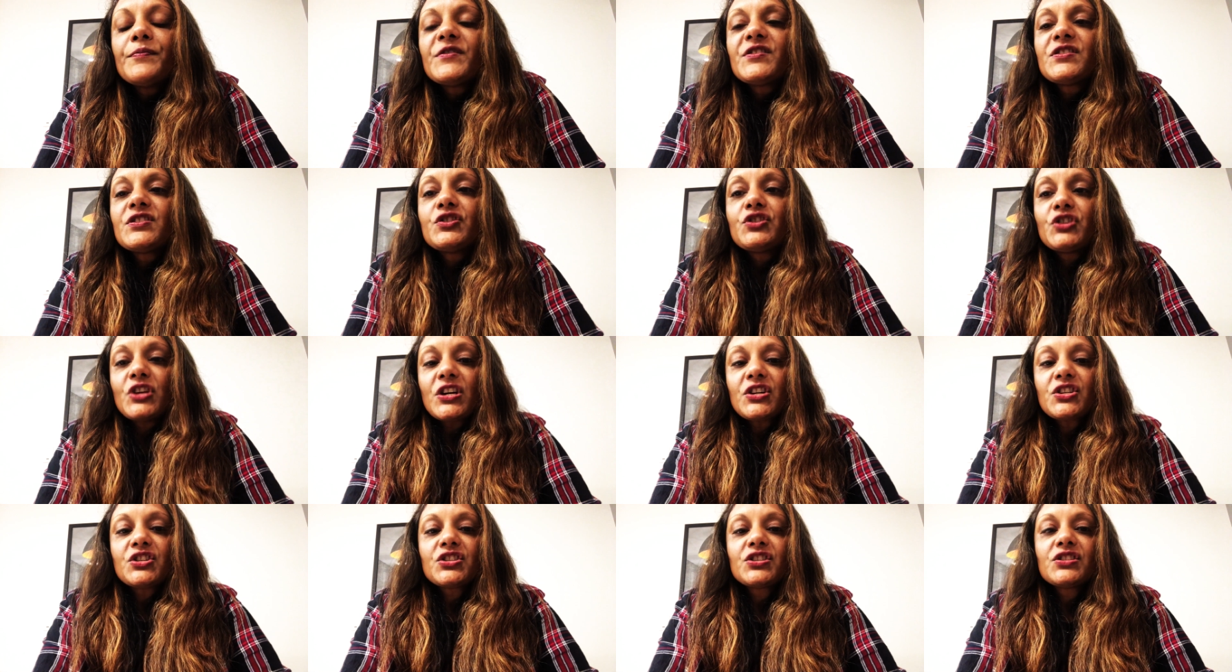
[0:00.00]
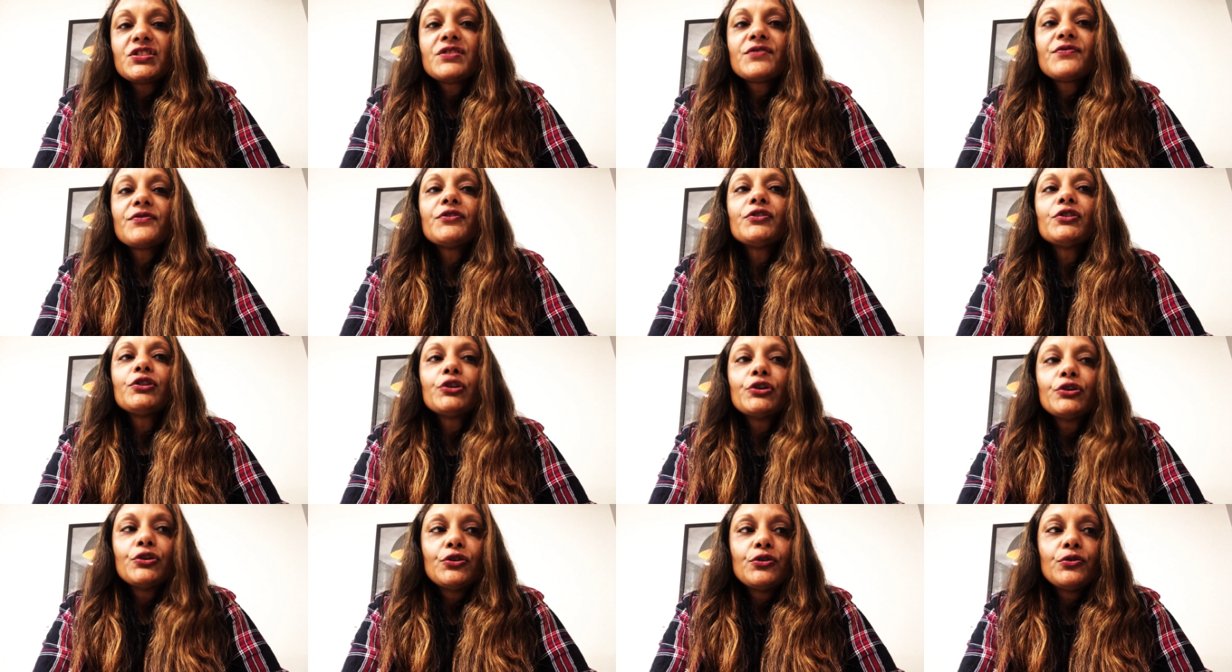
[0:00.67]
suggestions for
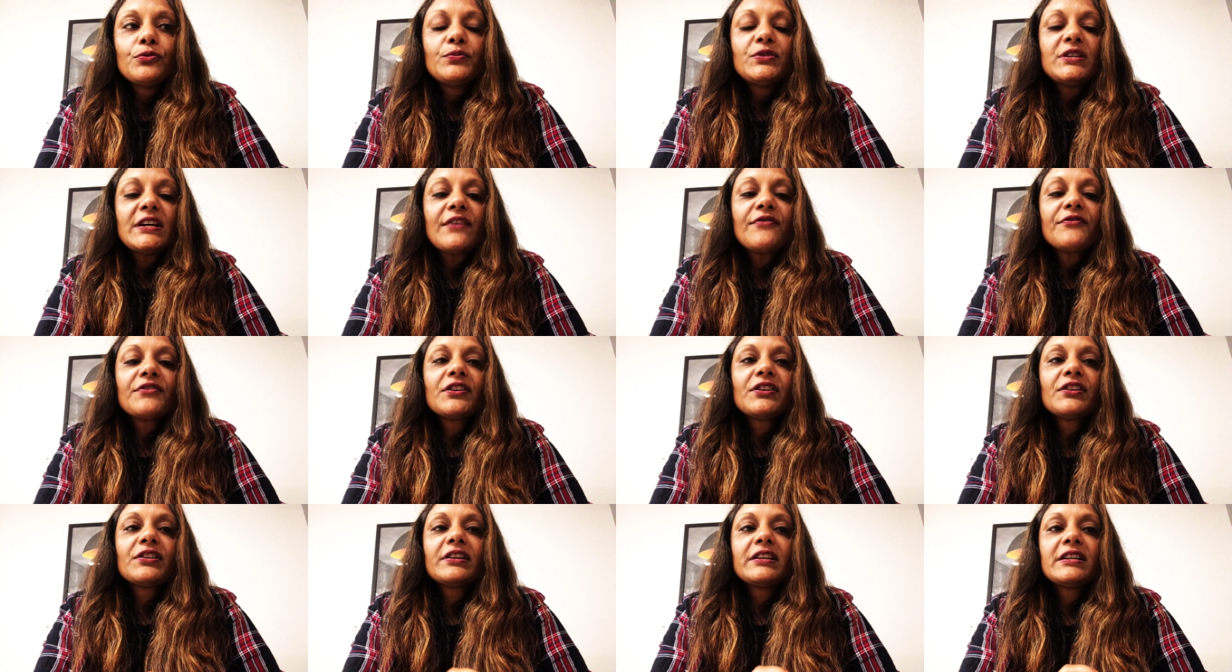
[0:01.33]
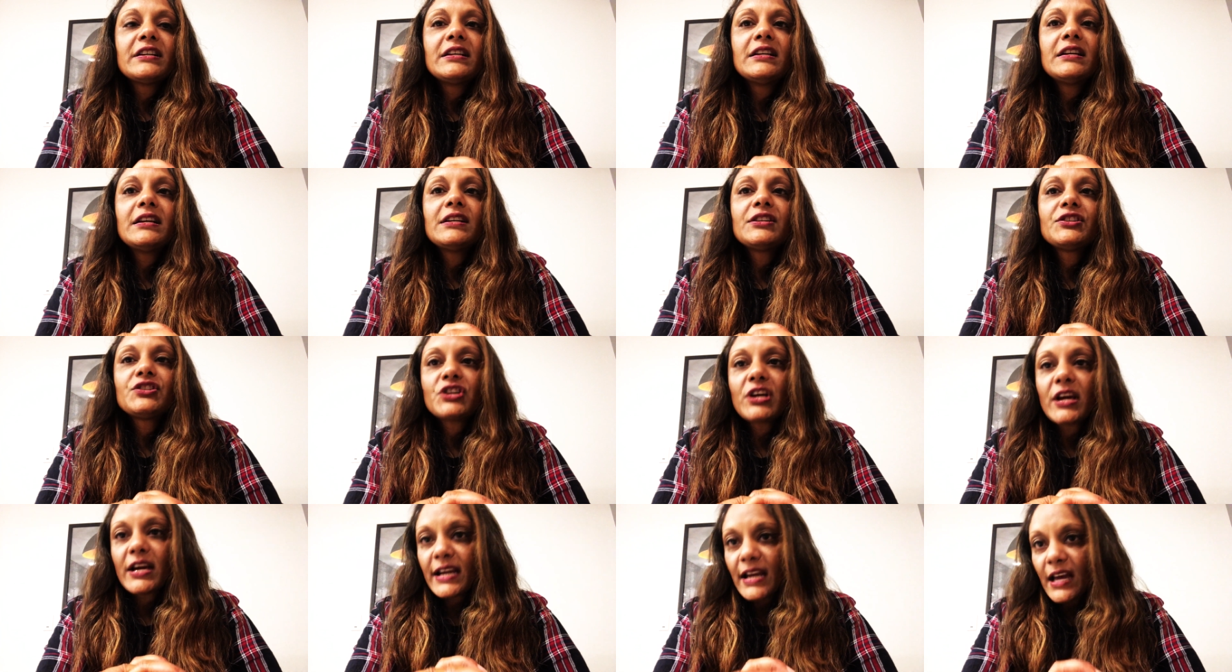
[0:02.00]
lube, definitely
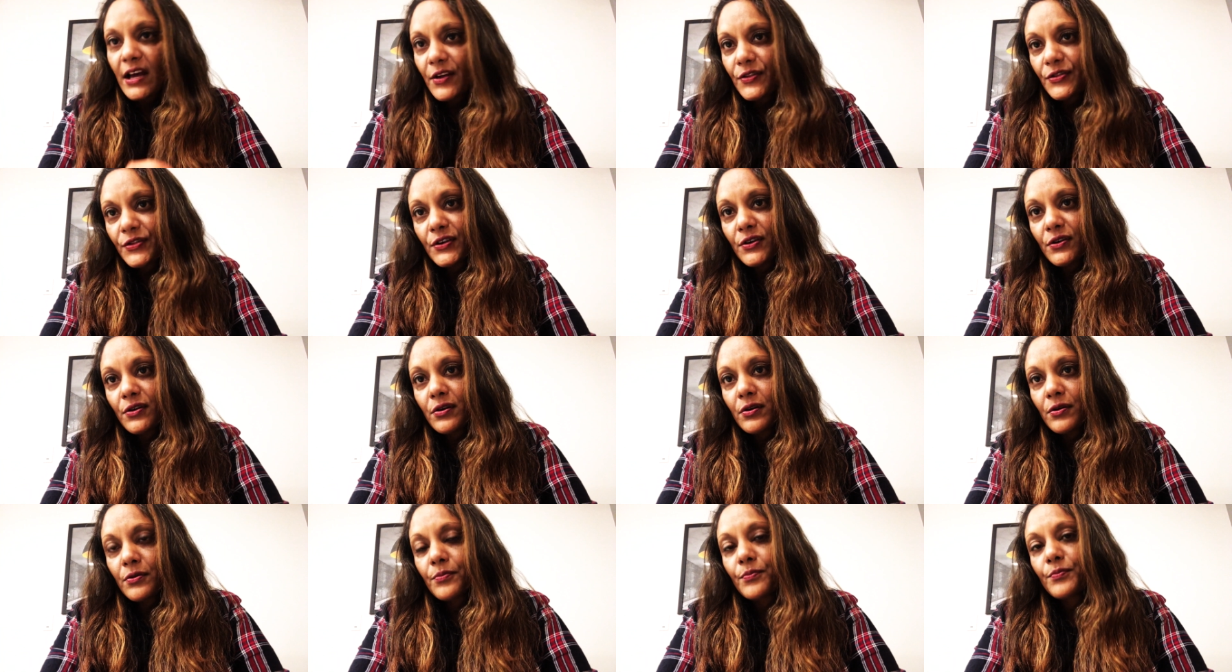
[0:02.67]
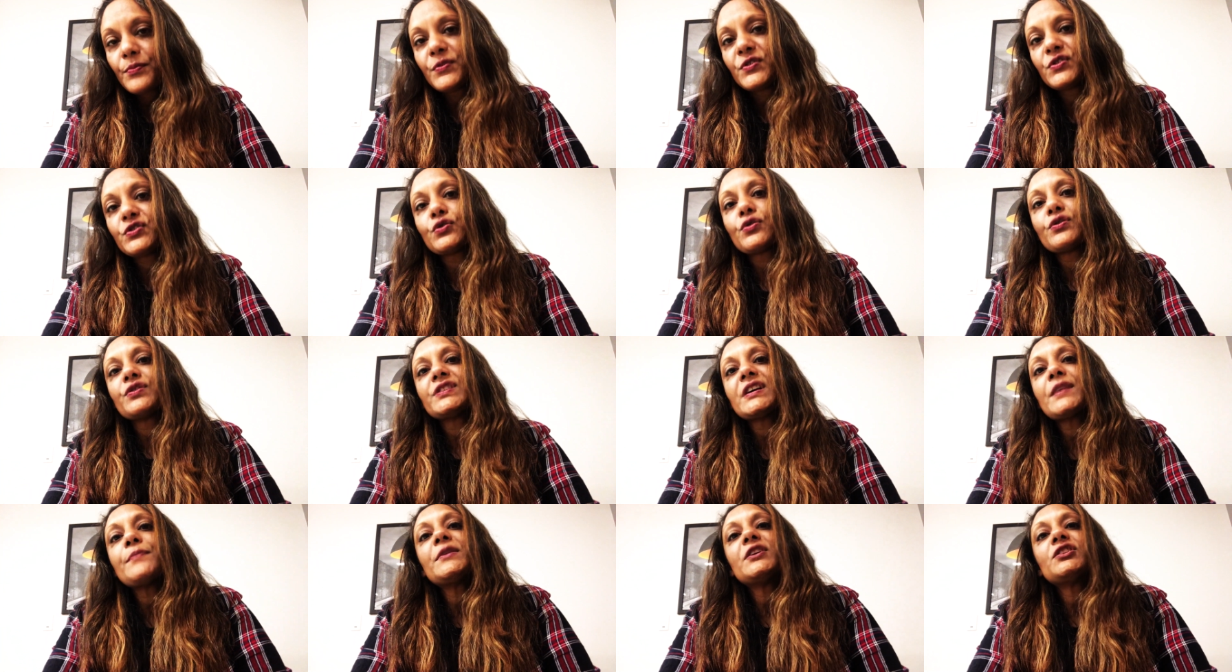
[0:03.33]
check out the
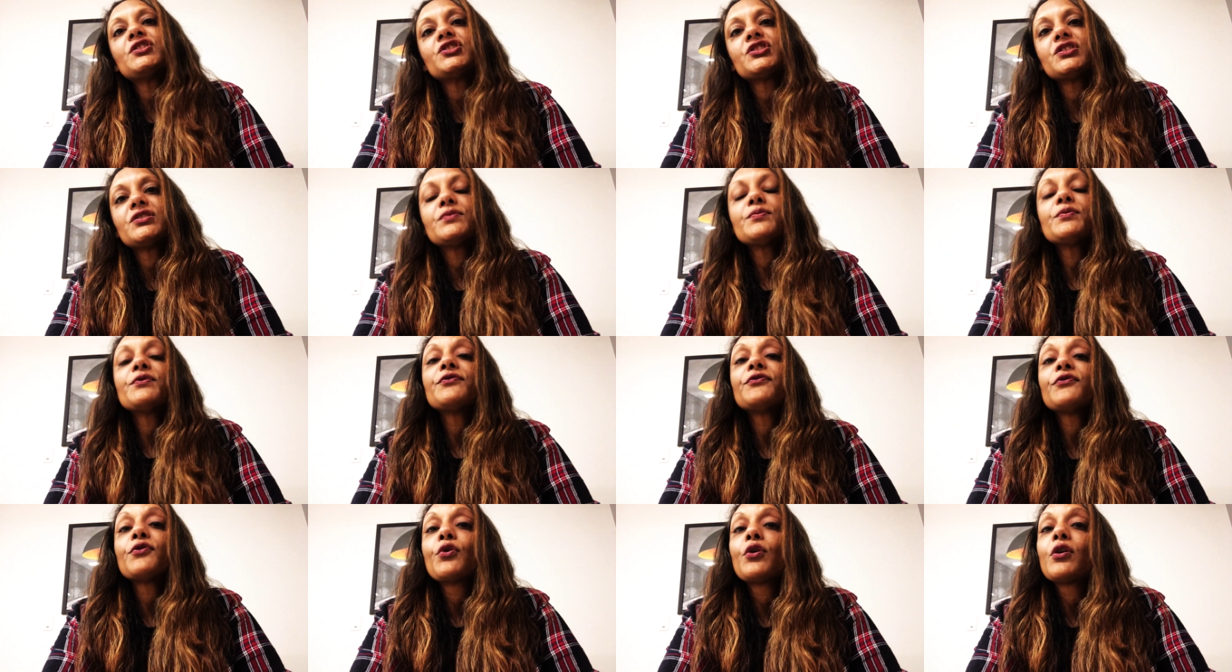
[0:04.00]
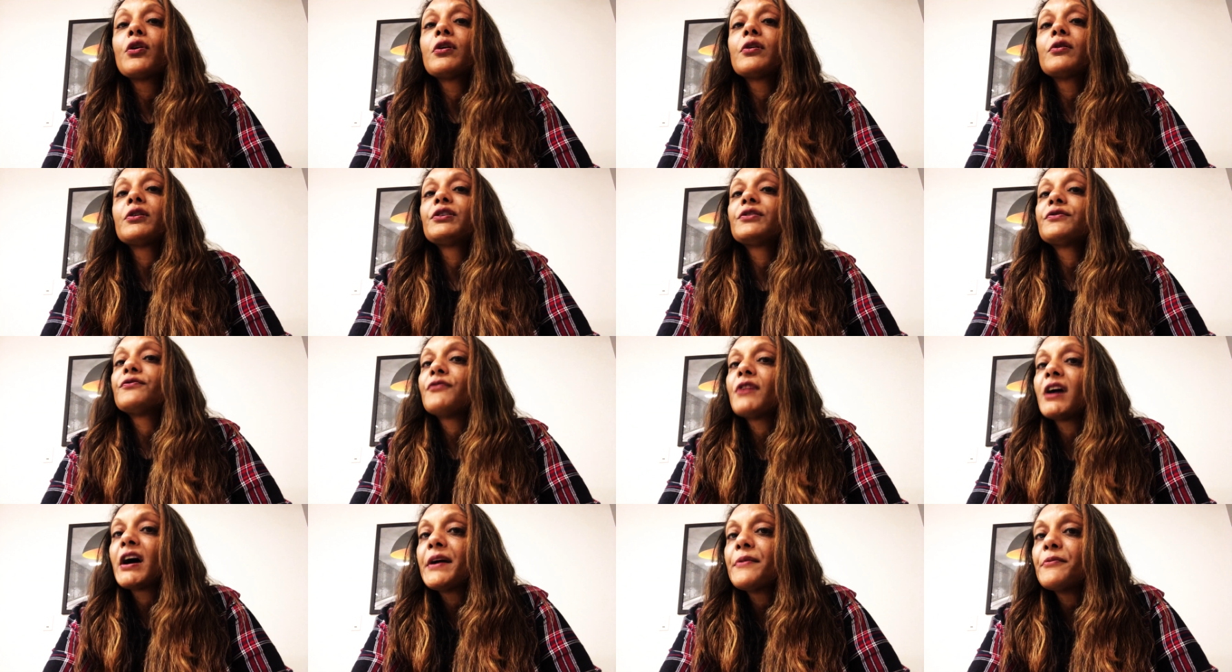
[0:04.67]
stores I mentioned before, Good
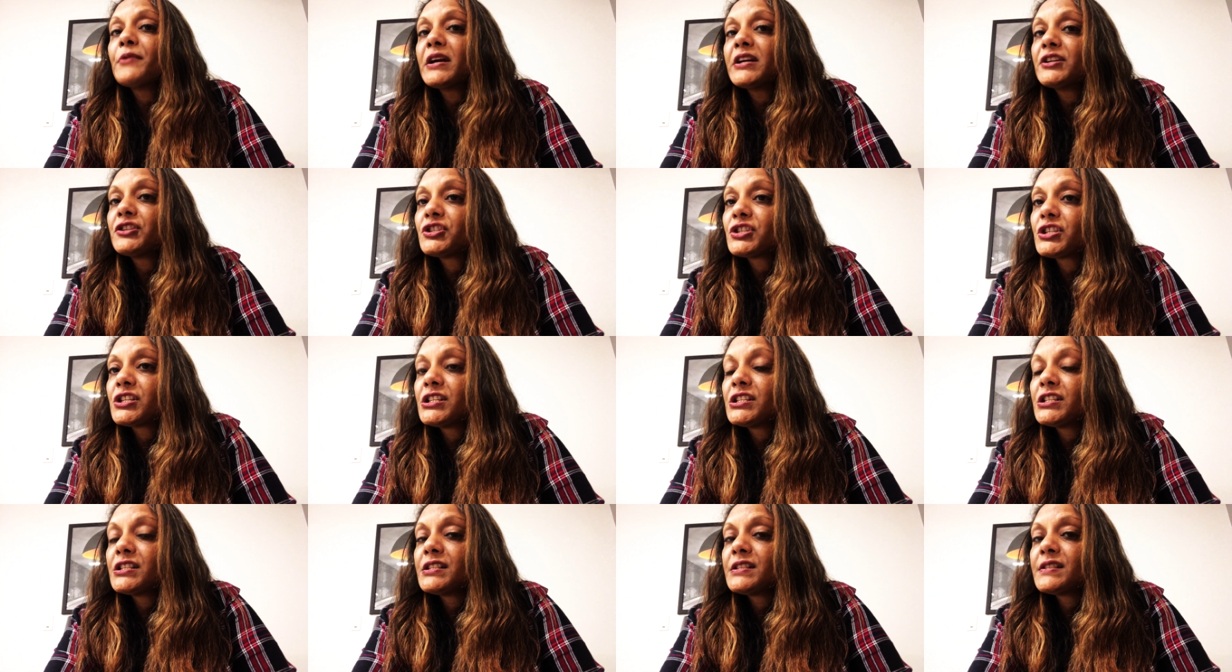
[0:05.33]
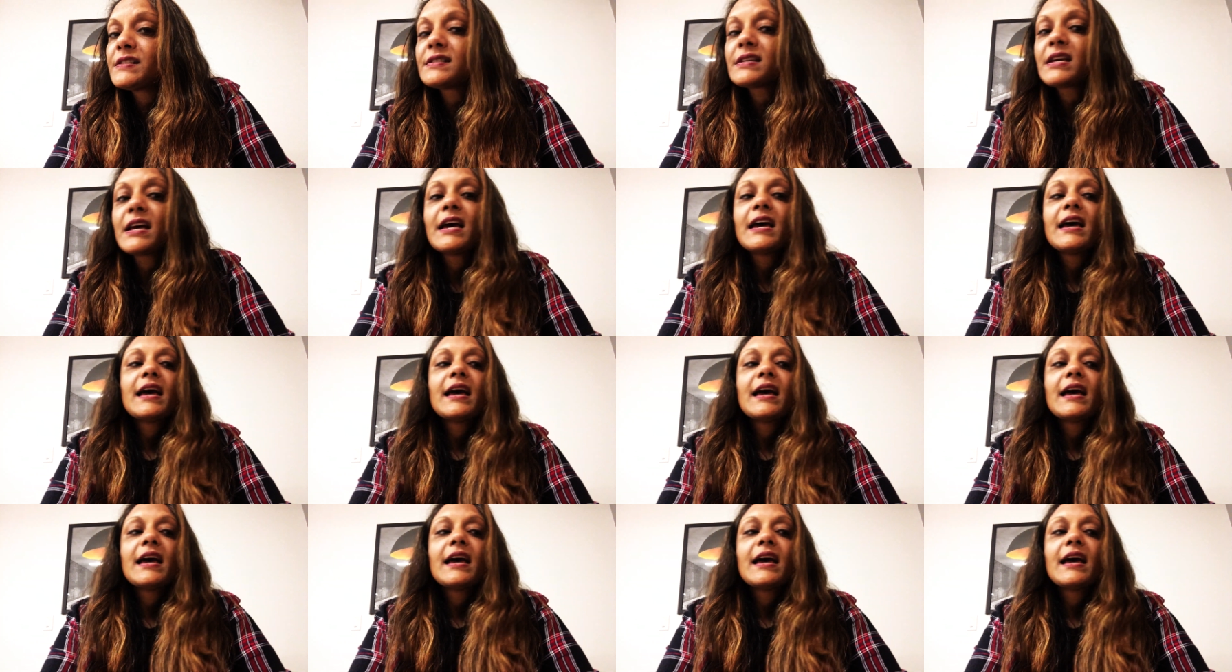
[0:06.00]
Vibrations